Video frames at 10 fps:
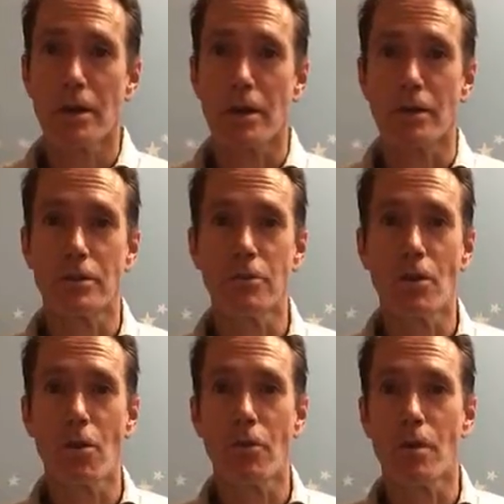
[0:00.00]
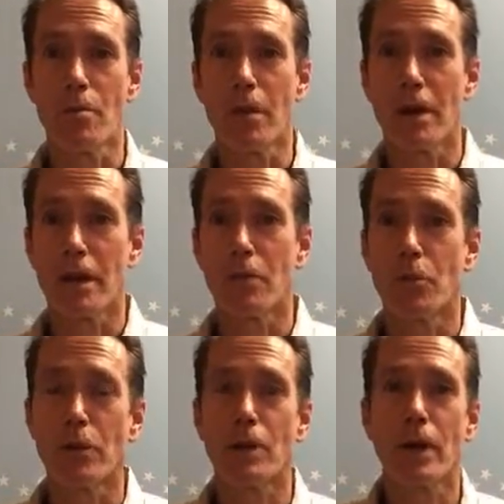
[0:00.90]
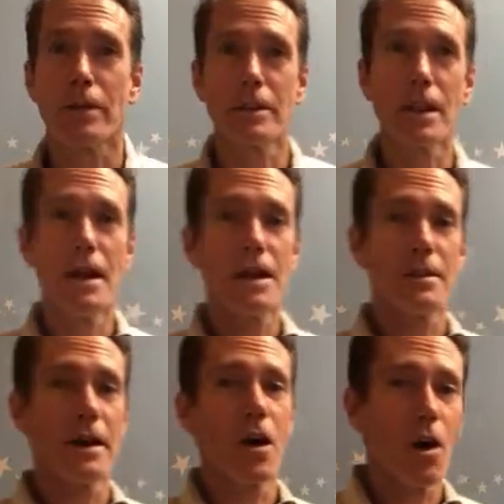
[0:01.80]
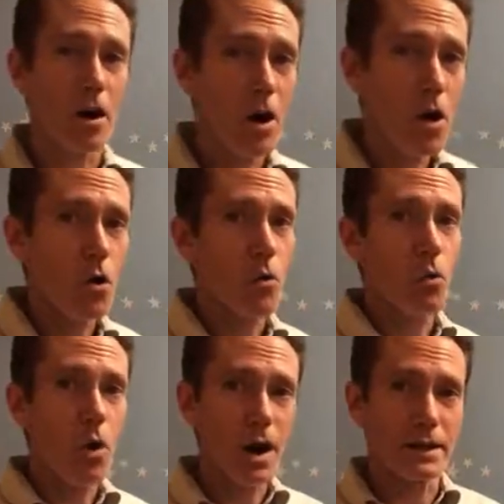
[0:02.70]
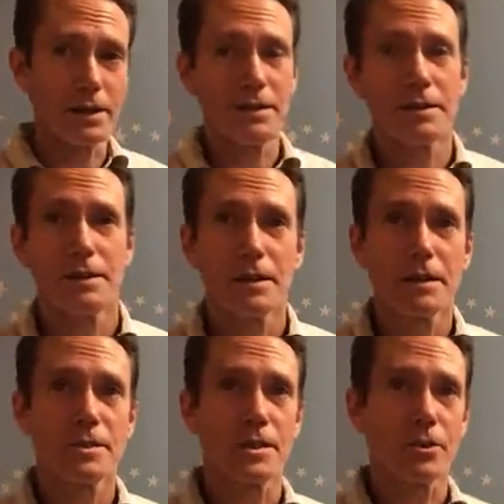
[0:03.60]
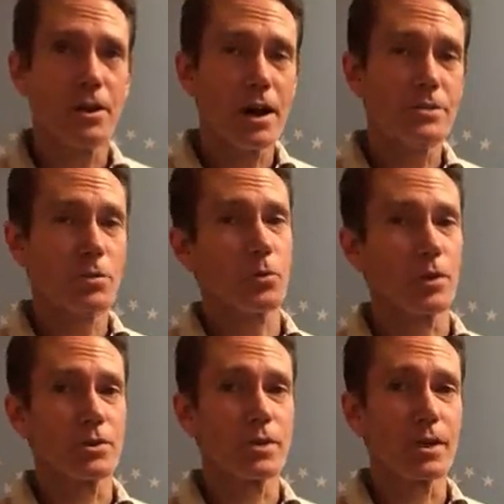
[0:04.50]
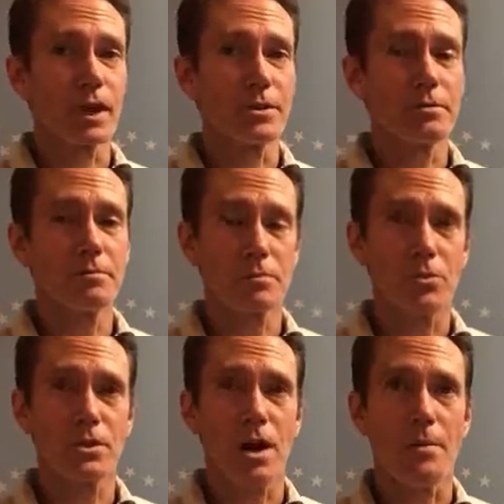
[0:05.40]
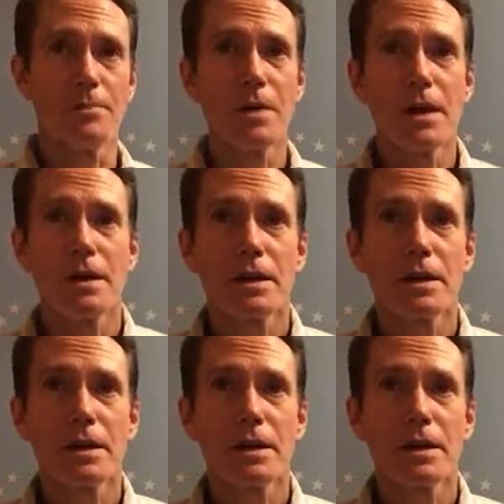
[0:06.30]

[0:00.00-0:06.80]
To go over them again really quickly, they are: 1, sell your house with a real estate agent, most common;